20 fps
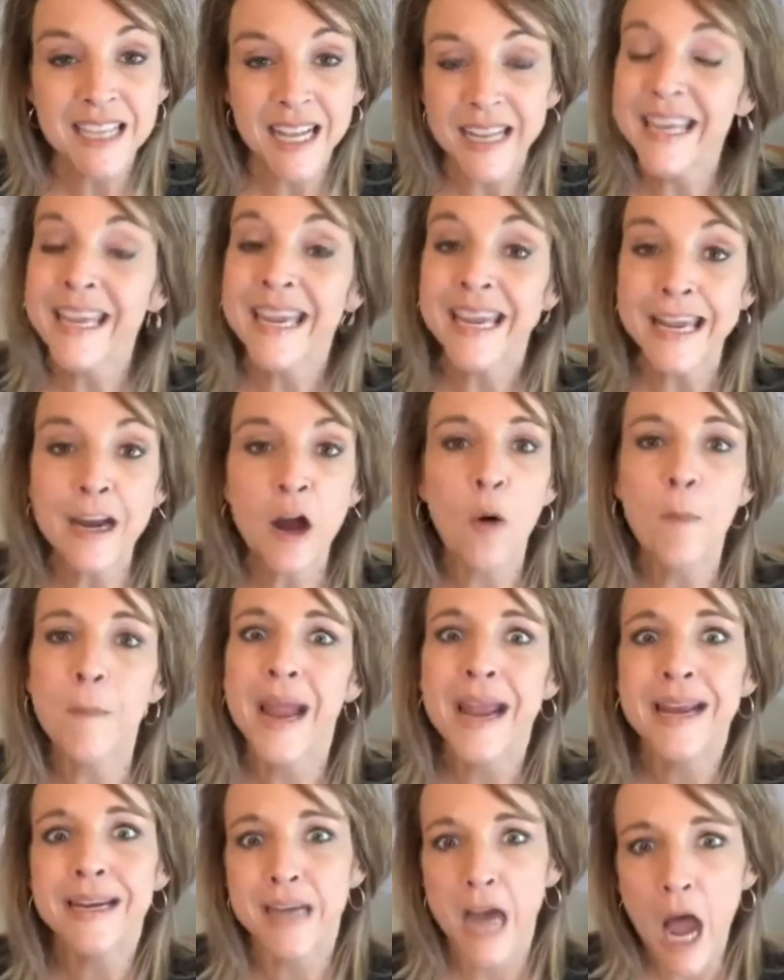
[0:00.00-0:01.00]
like, keto
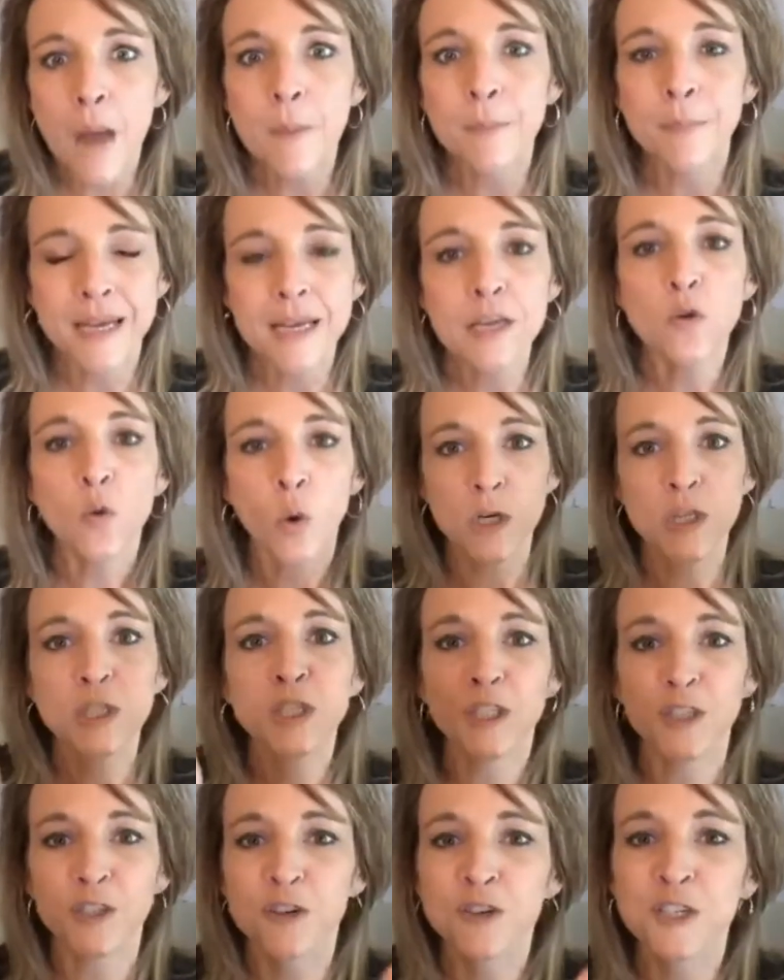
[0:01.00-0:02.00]
may not be your
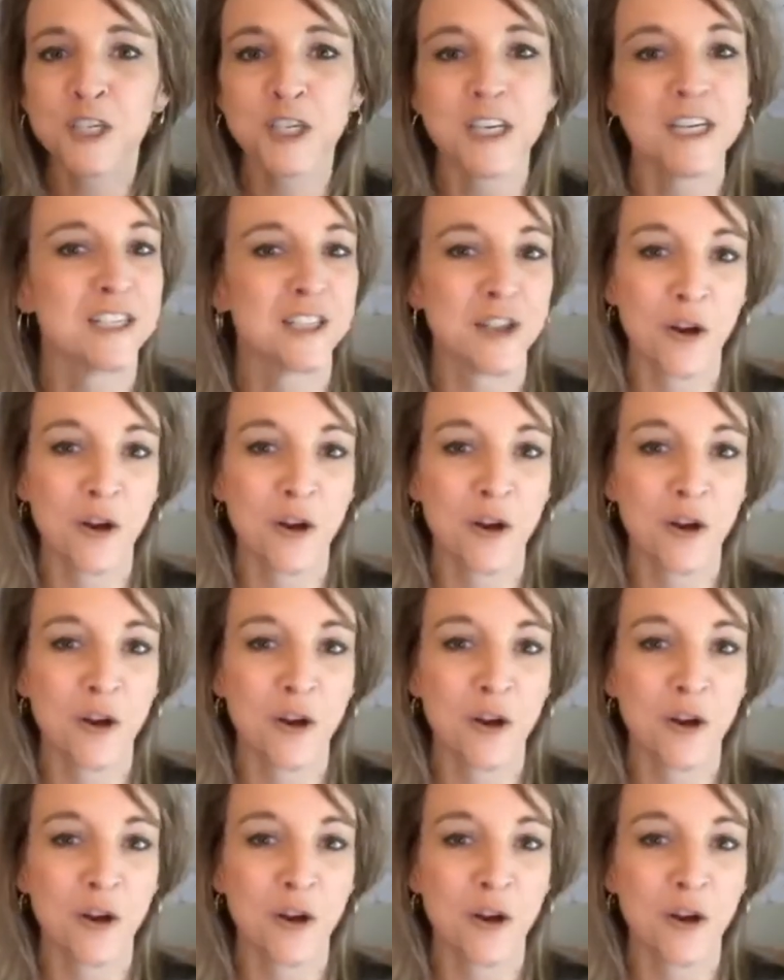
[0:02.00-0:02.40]
solution.